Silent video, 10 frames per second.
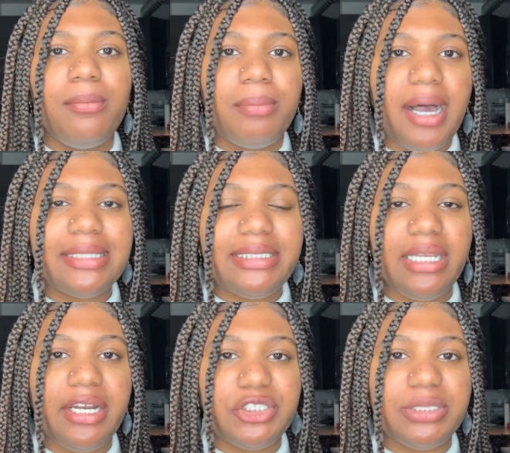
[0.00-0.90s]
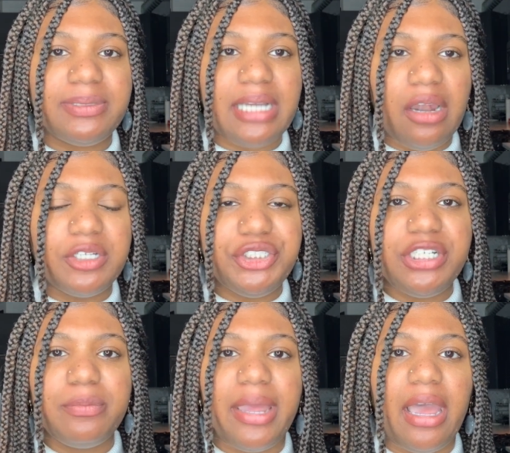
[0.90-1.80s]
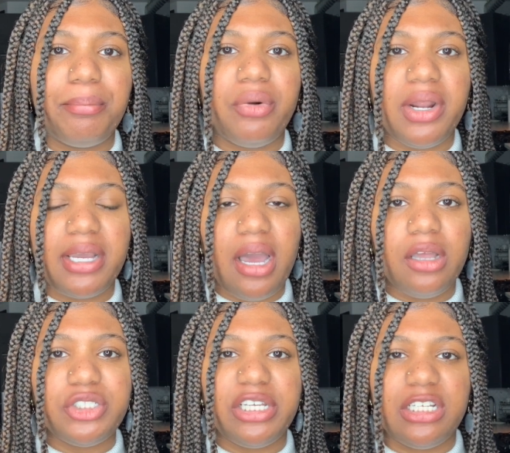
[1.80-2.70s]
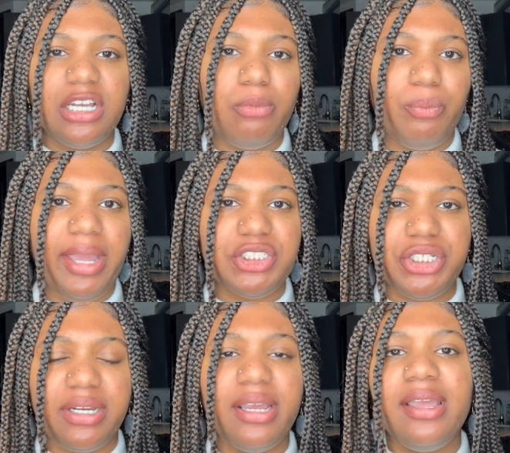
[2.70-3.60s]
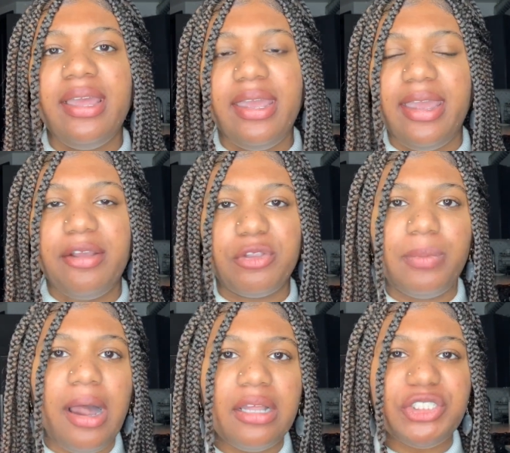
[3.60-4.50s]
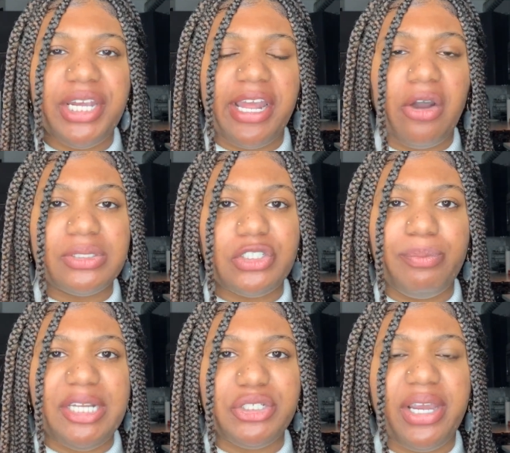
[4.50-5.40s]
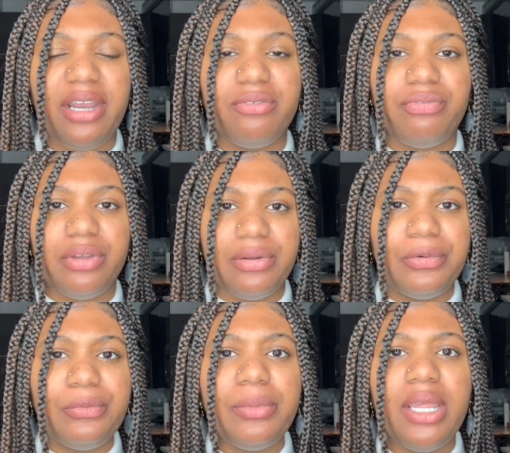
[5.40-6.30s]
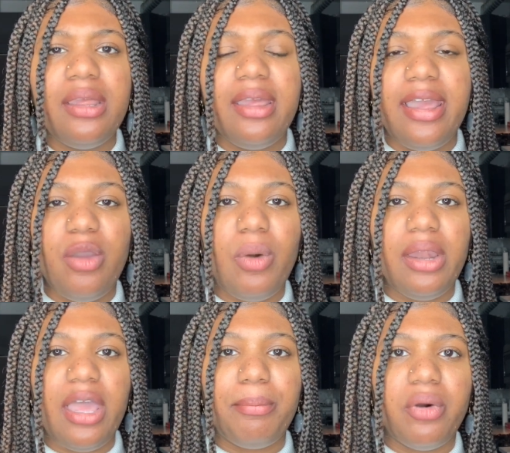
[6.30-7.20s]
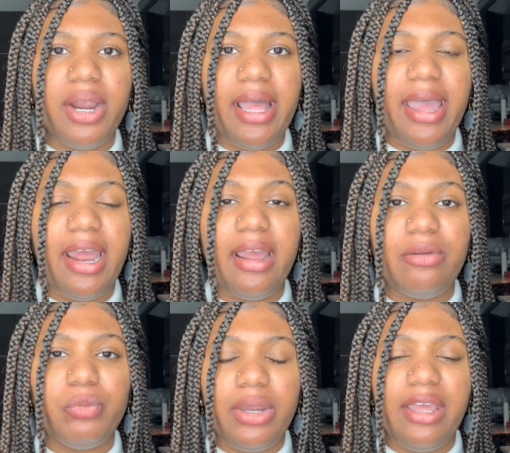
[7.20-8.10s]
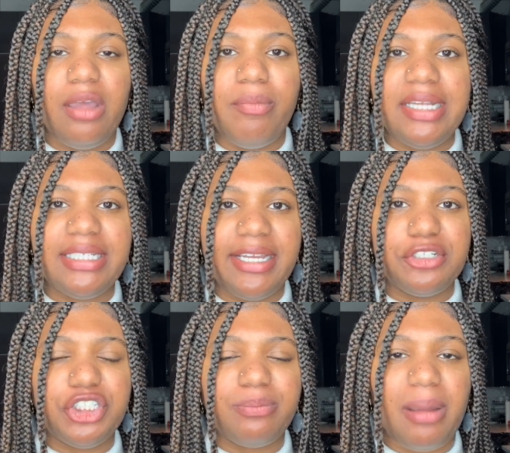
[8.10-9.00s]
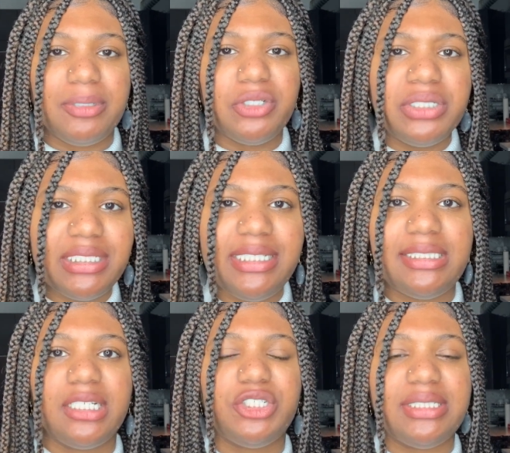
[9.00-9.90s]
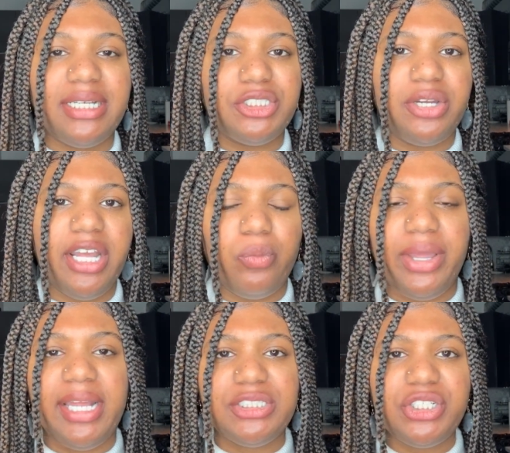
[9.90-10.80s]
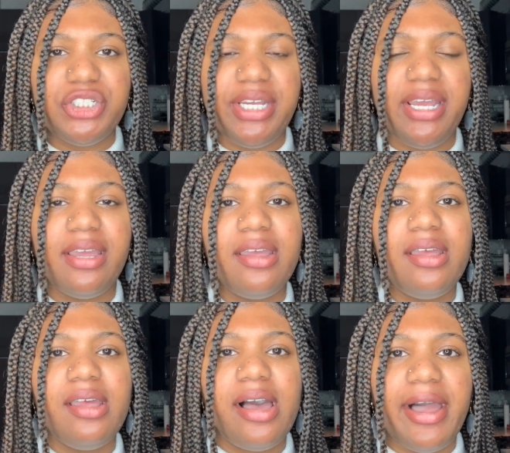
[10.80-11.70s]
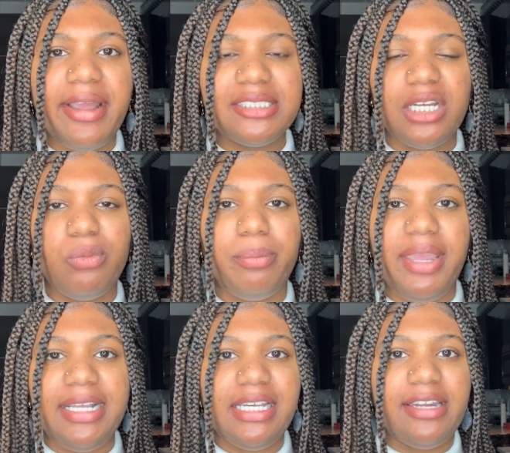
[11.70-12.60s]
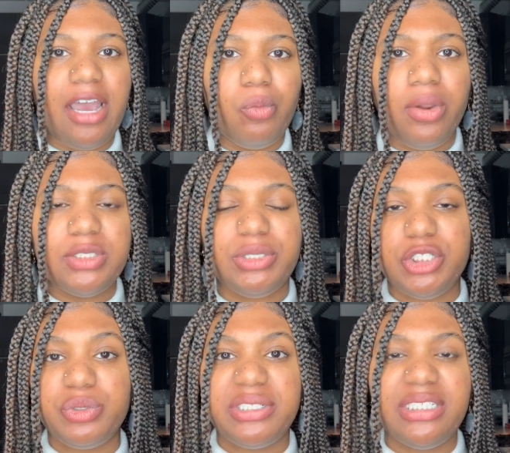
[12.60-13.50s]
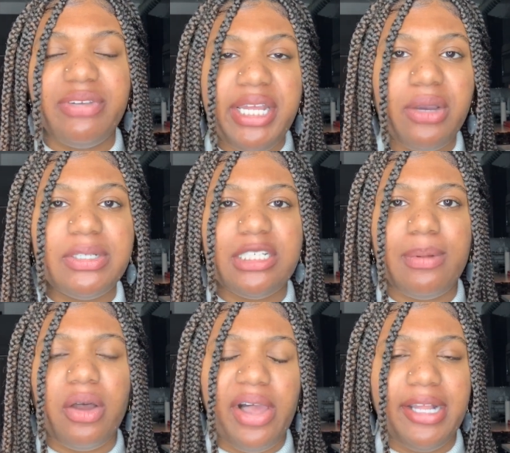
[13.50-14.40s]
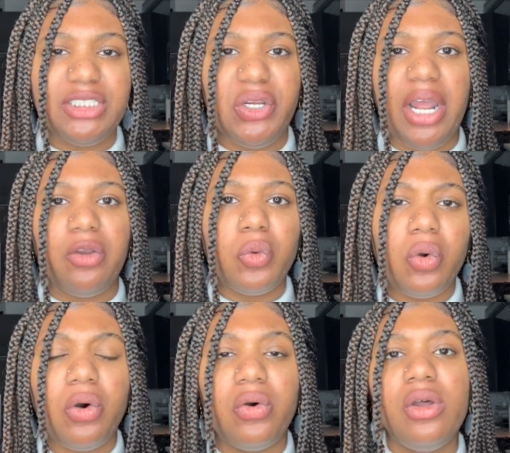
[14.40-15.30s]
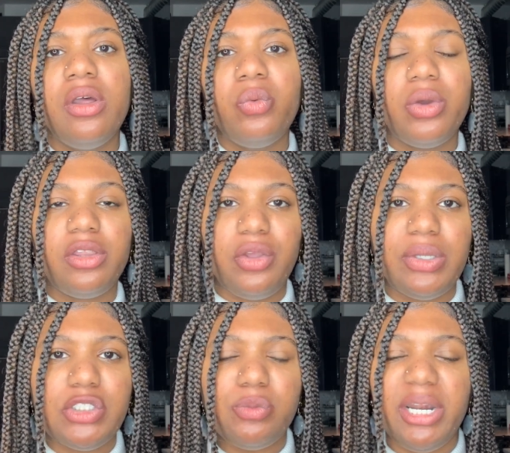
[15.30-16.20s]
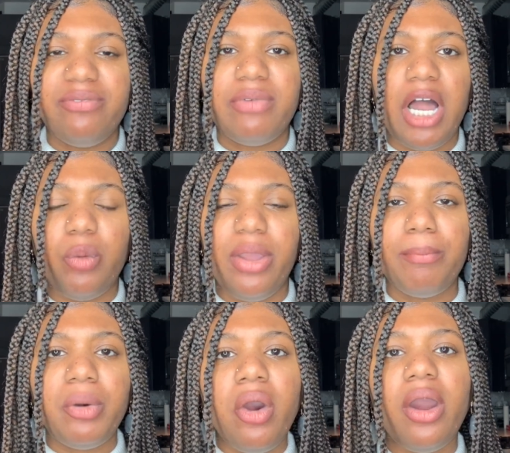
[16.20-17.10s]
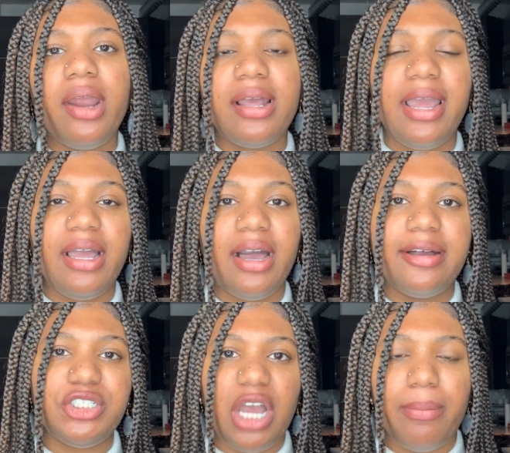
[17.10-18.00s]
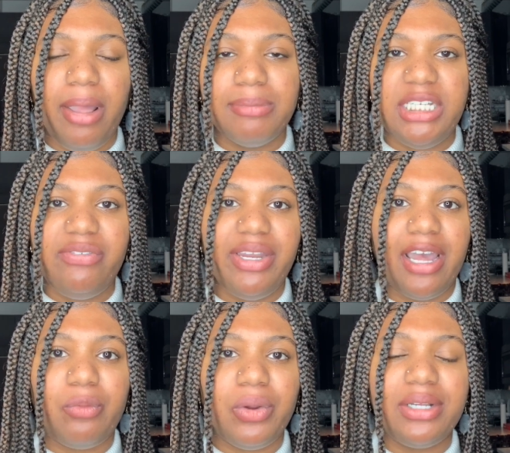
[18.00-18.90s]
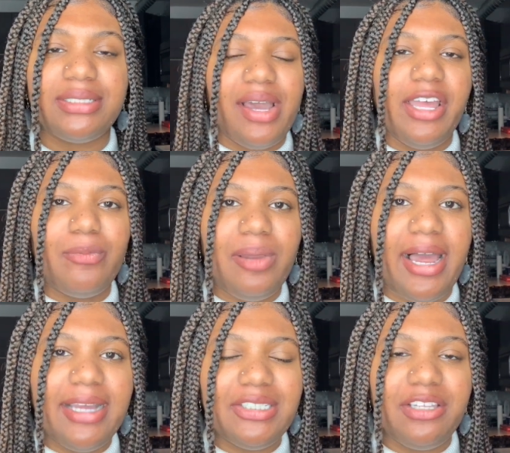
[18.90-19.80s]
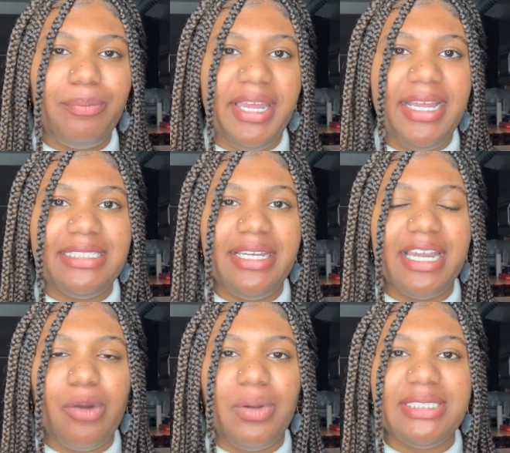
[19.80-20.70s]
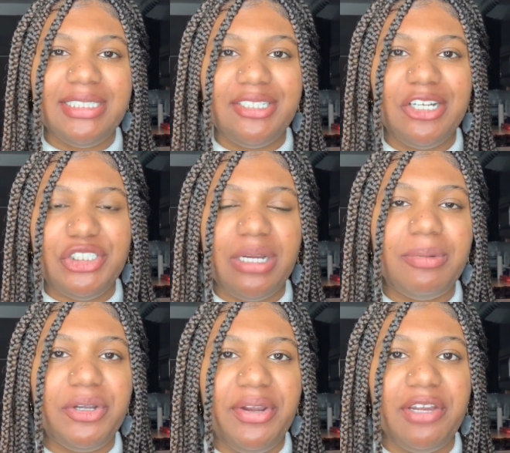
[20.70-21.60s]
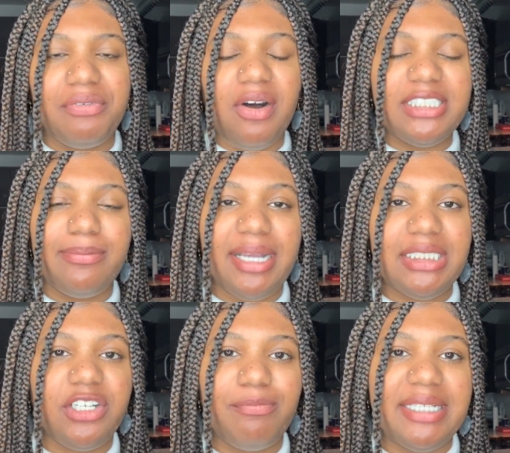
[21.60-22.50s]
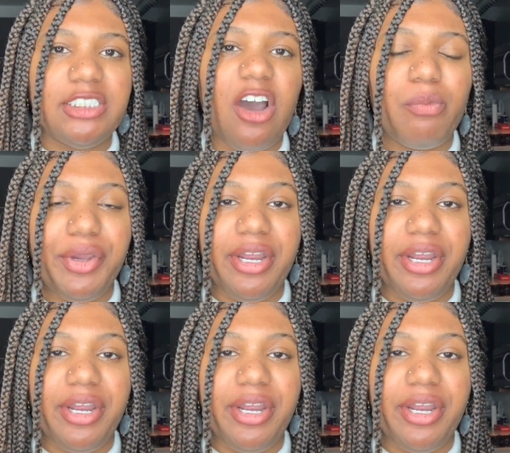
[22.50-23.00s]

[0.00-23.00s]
Posse Leadership Scholarship at Bard College. I did a double major in anthropology and I also majored in film. And while at Bard, I had really amazing internship opportunities such as interning with Entergy, I interned with BET Networks, which is what this video is about. I interned at Google with YouTube and then following Bard, I got a job at MTV Networks. I applied to the BET Networks internship during the fall semester of my sophomore